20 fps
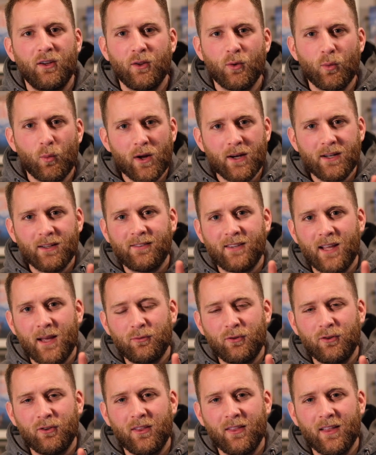The one
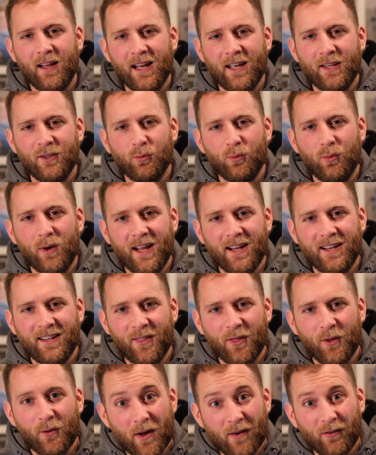exception to that is
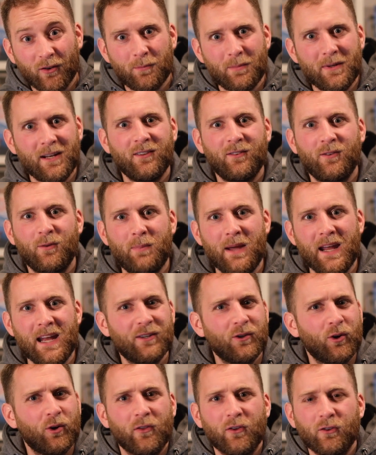when the river's been in
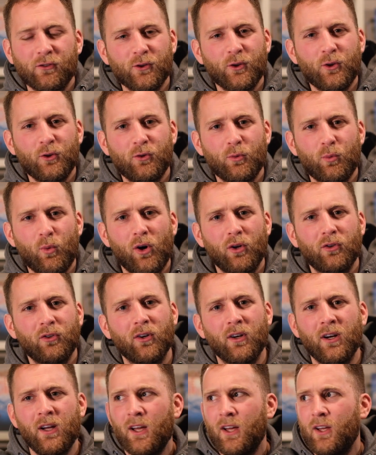spate or there's loads of
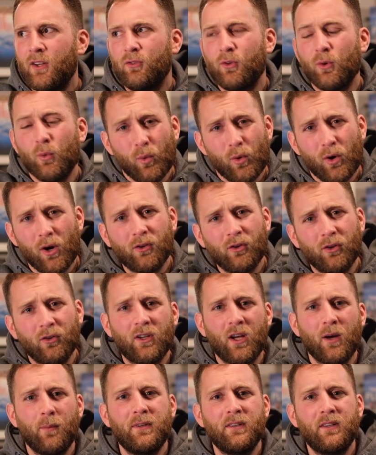water. So water's
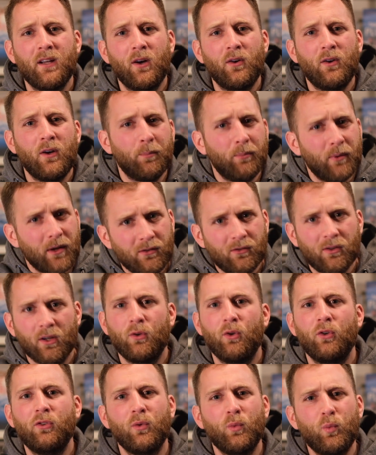coming down, it brings
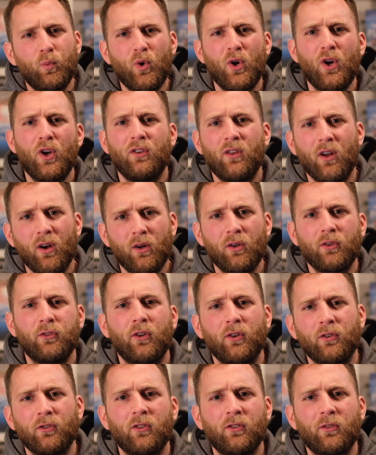down loads of wood and all
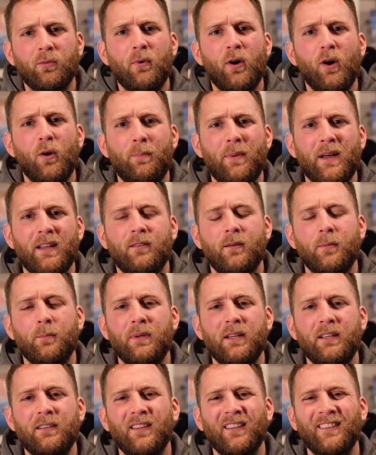sorts of small bits and
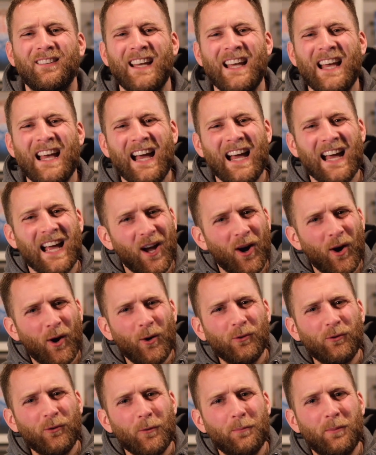pieces. It
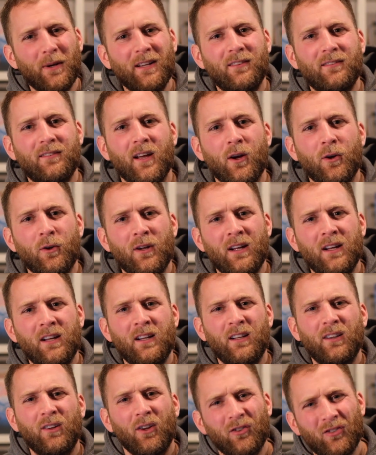also brings down
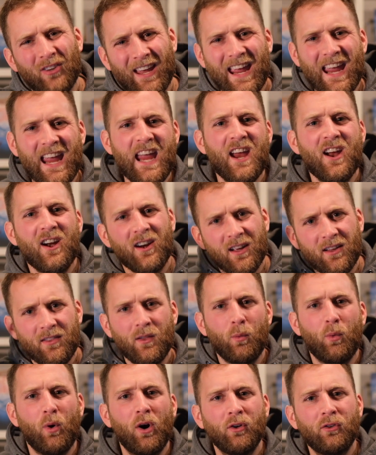lots of air in
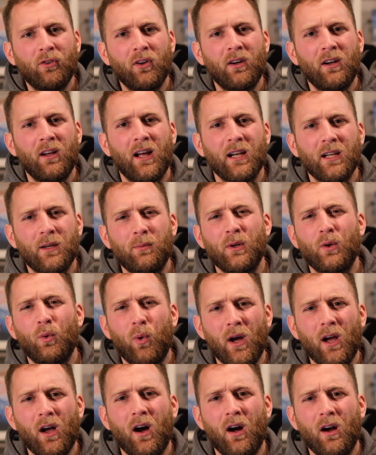the water and it can be
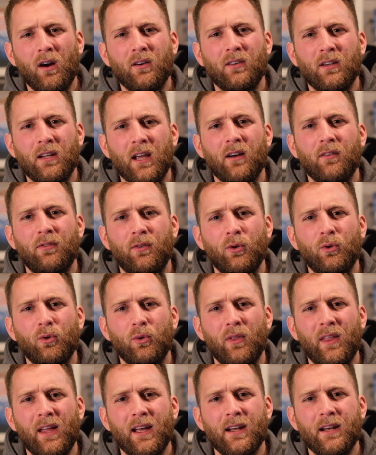quite hard to get a
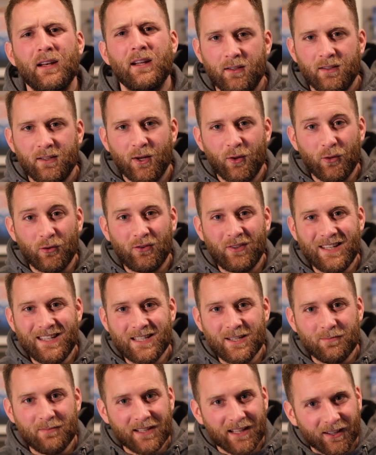photo then. Now the sea
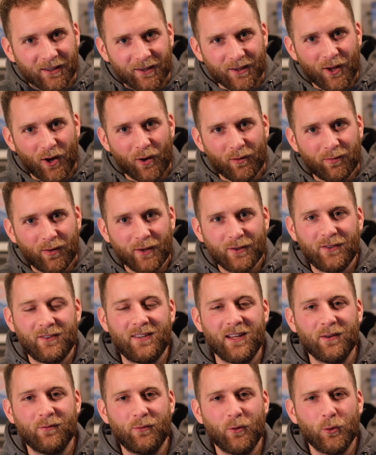can be a lot of fun to
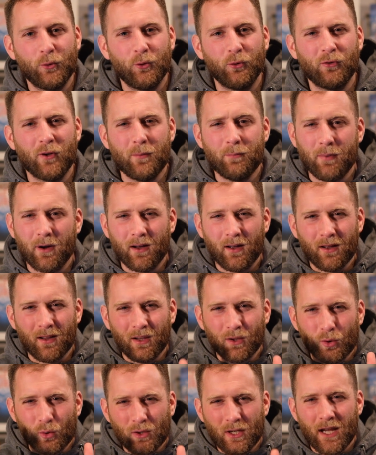take photos in, but
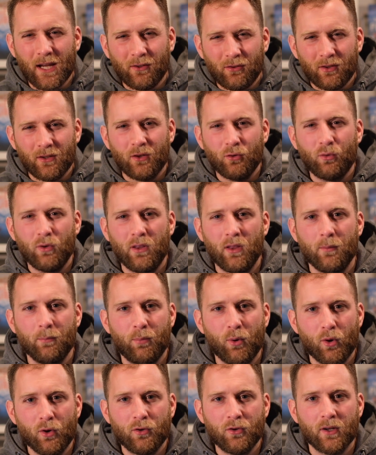location is really
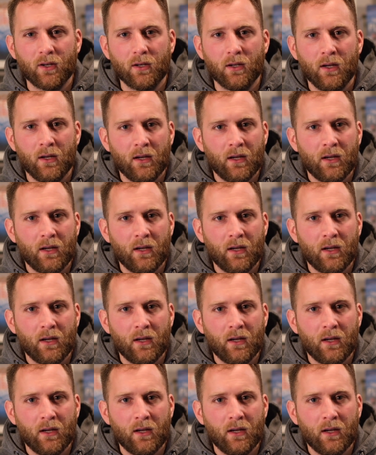important.